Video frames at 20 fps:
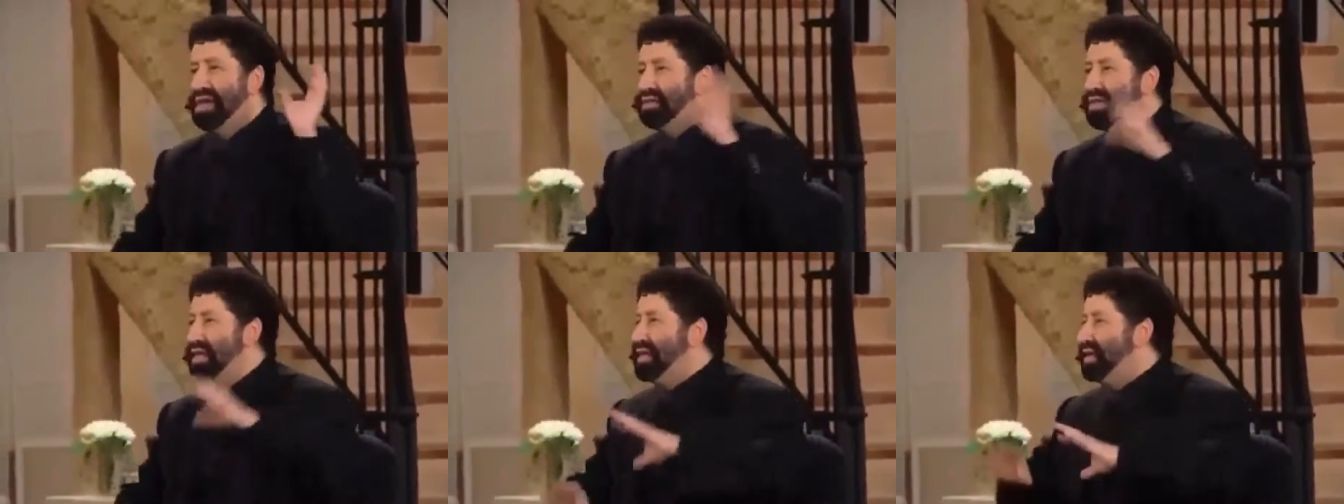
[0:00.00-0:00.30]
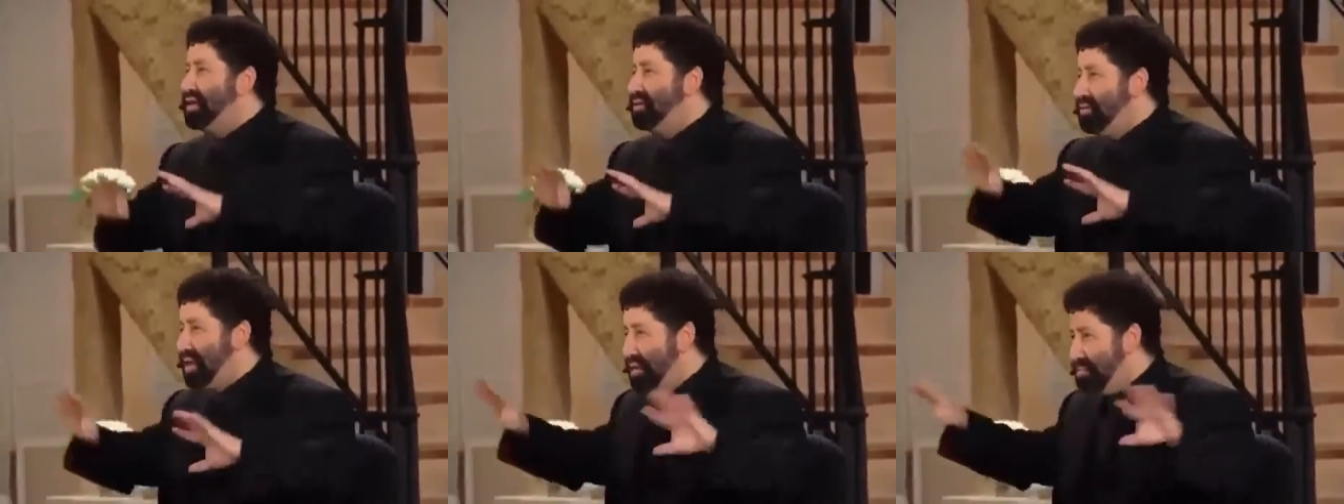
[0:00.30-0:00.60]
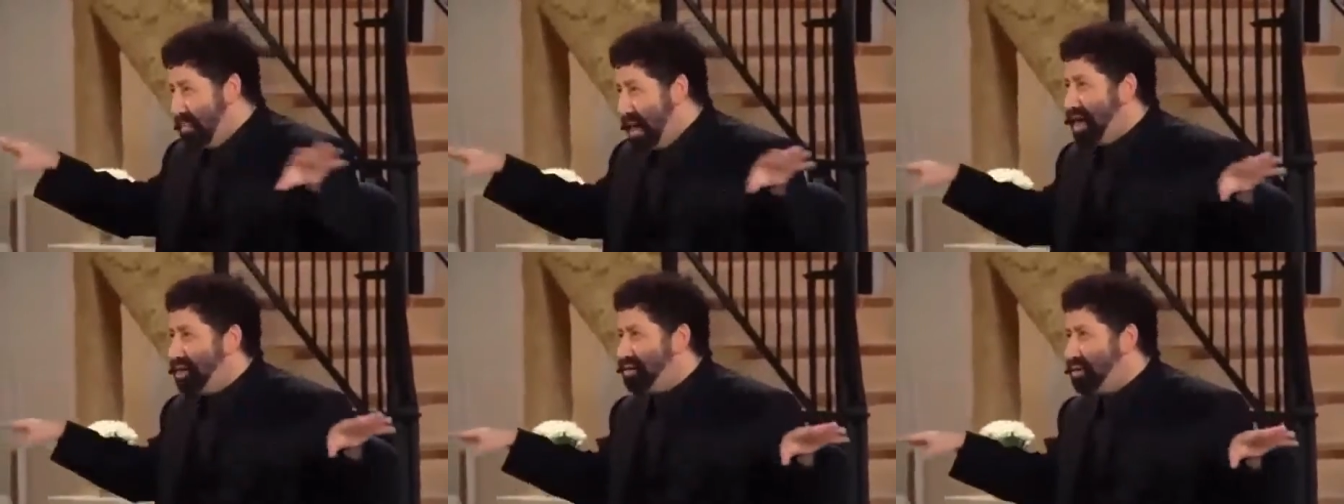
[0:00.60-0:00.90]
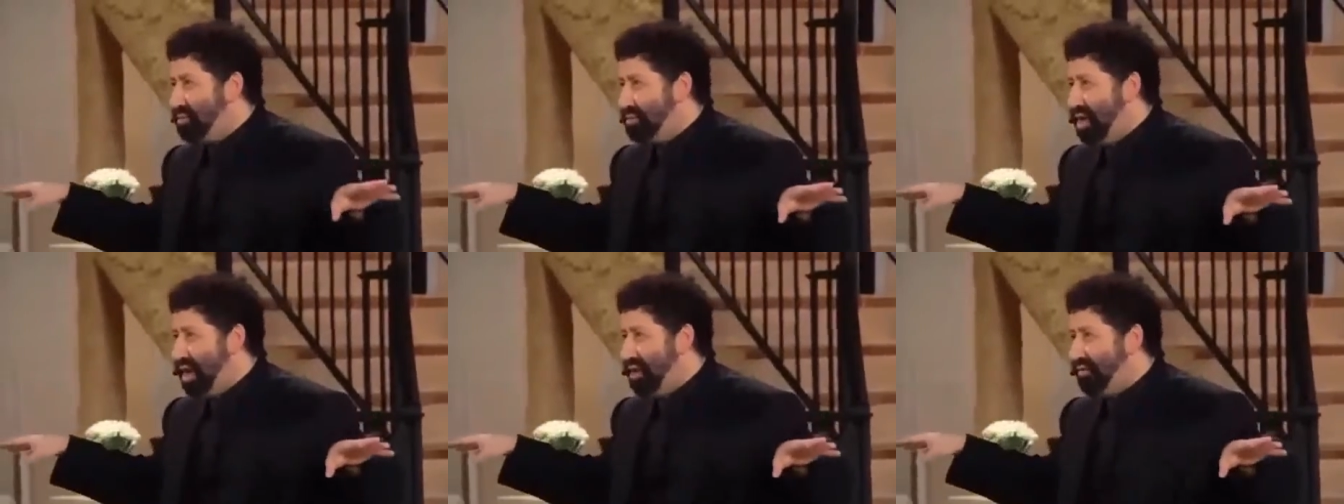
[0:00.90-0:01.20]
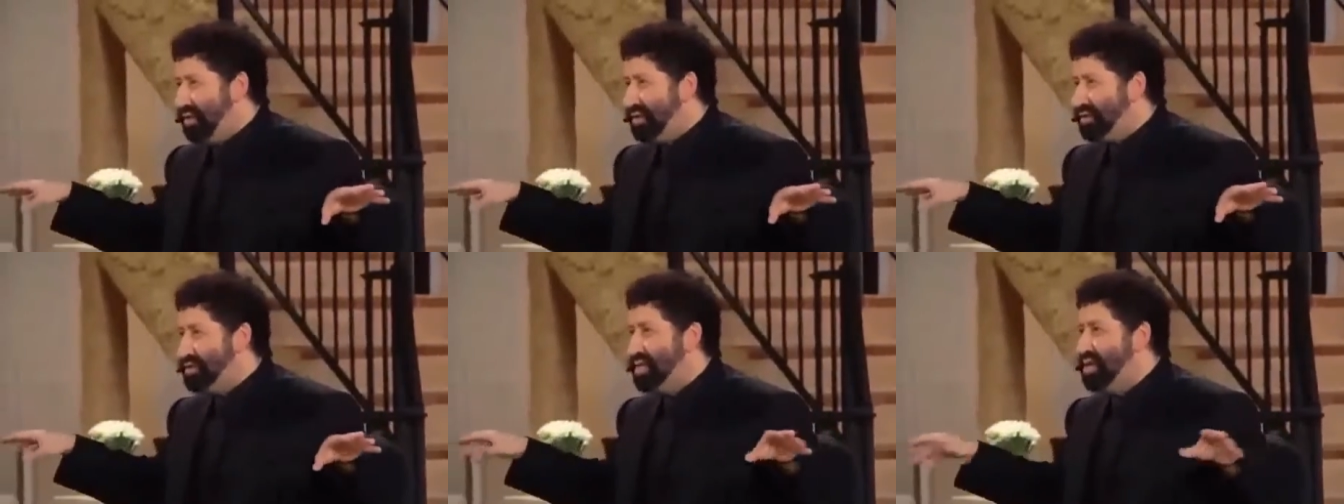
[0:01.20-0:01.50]
they mocked the
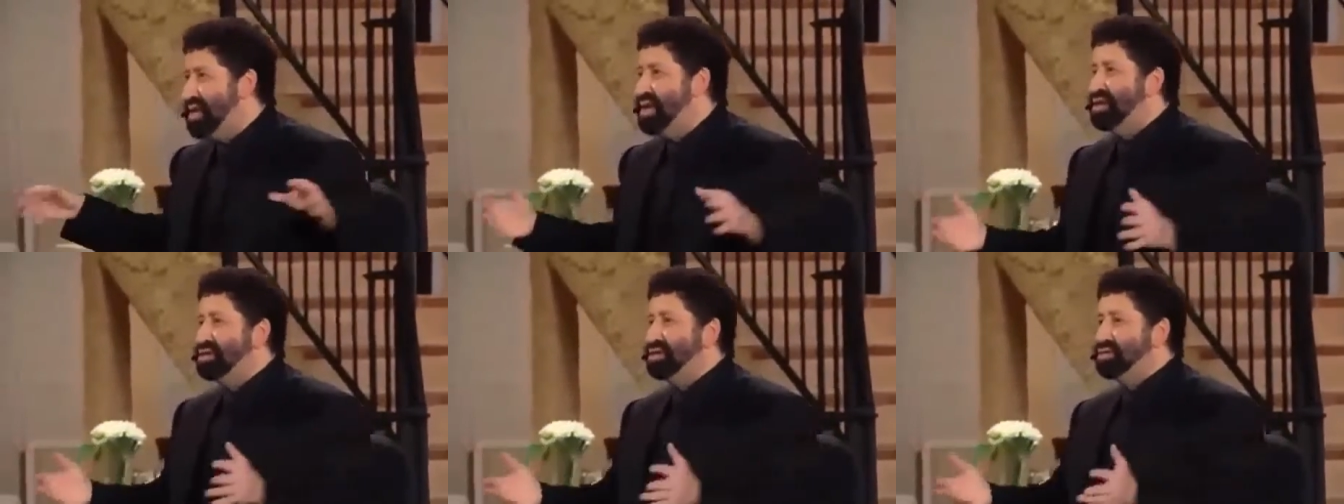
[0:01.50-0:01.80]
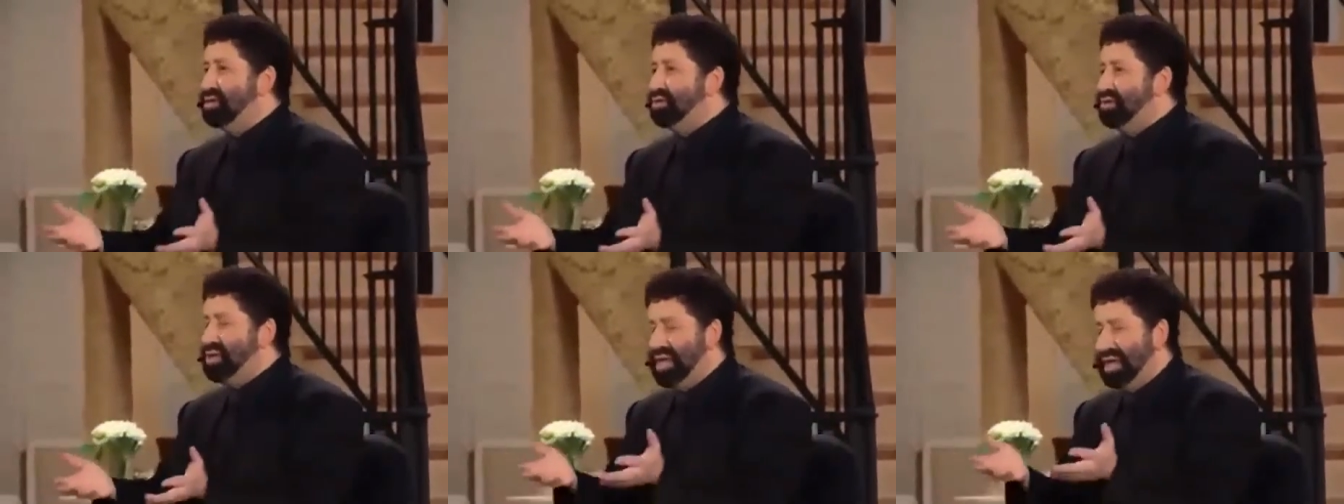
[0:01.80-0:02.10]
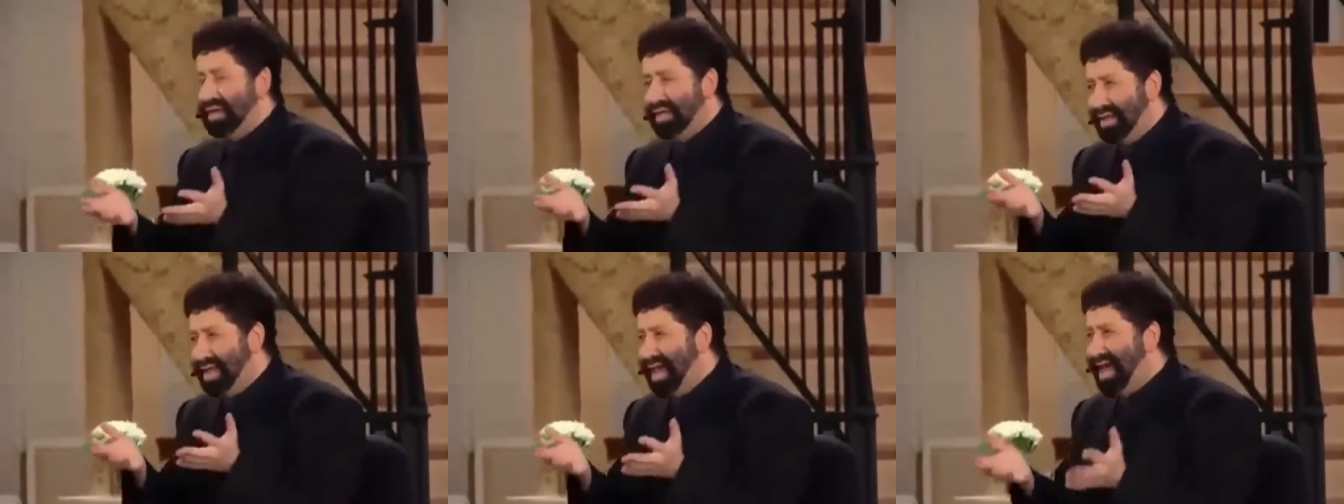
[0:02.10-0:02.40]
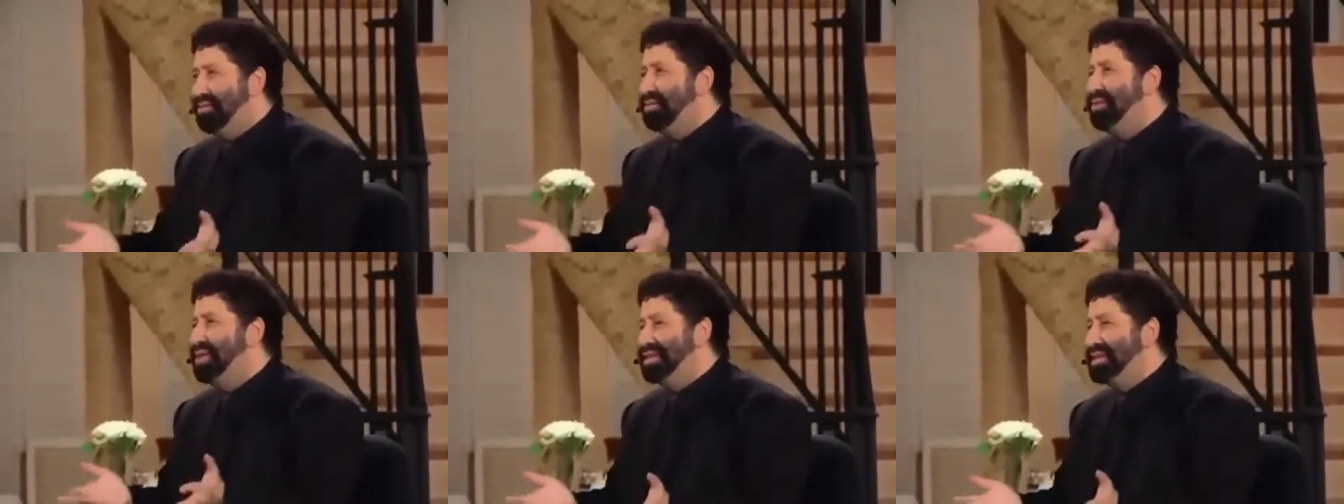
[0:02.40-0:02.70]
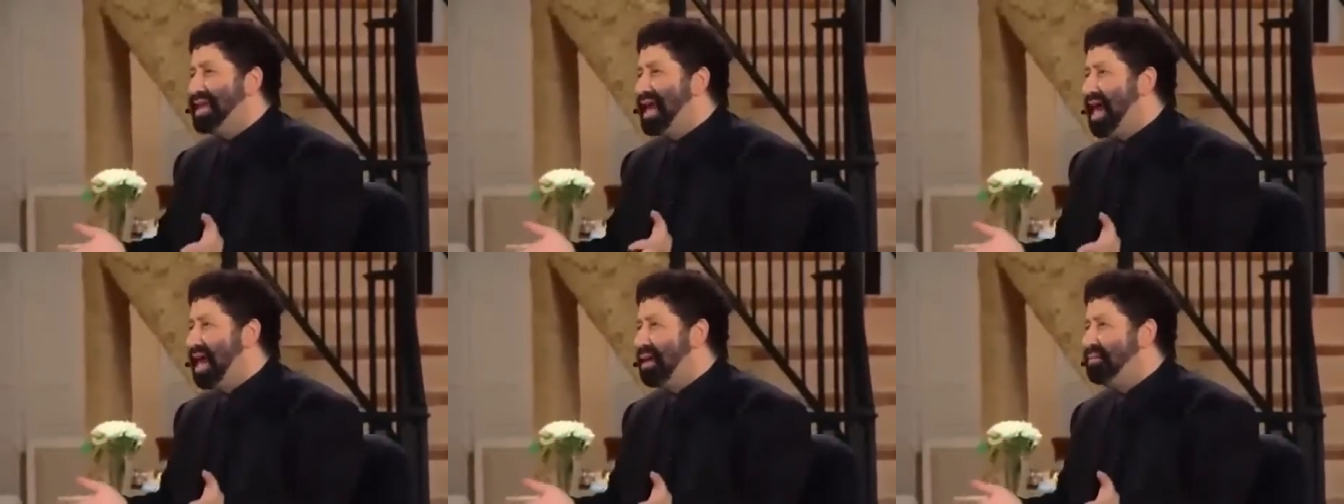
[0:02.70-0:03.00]
prophets. So he allowed it
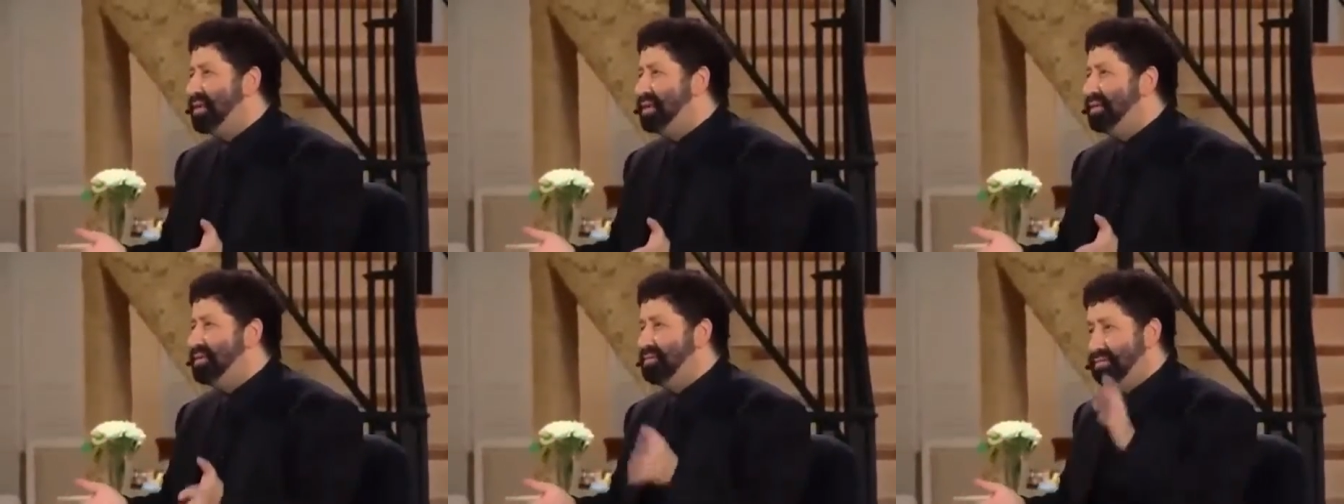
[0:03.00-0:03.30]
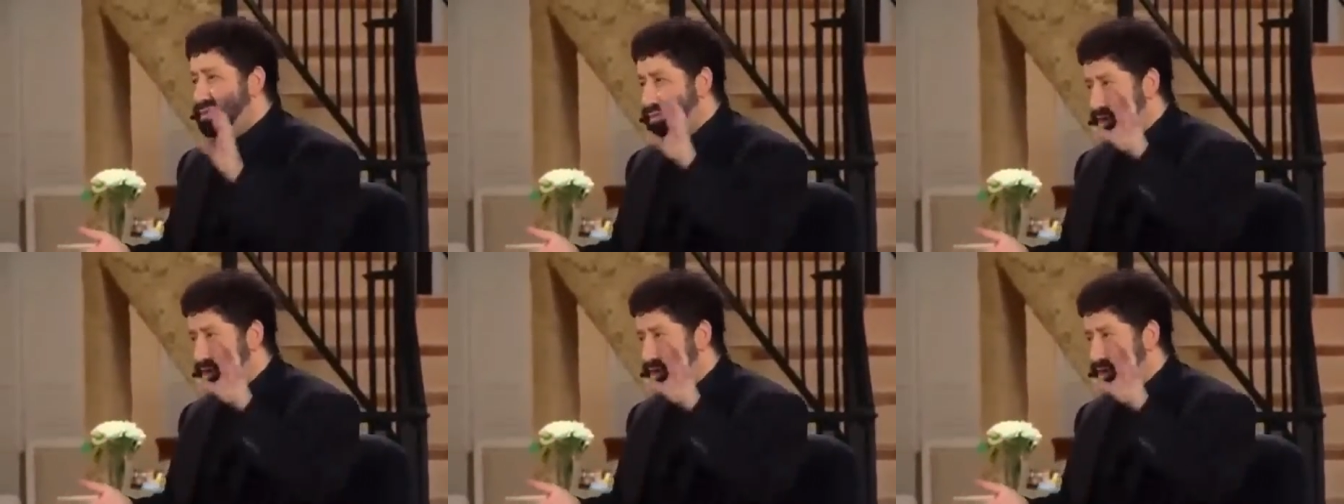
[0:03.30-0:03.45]
to happen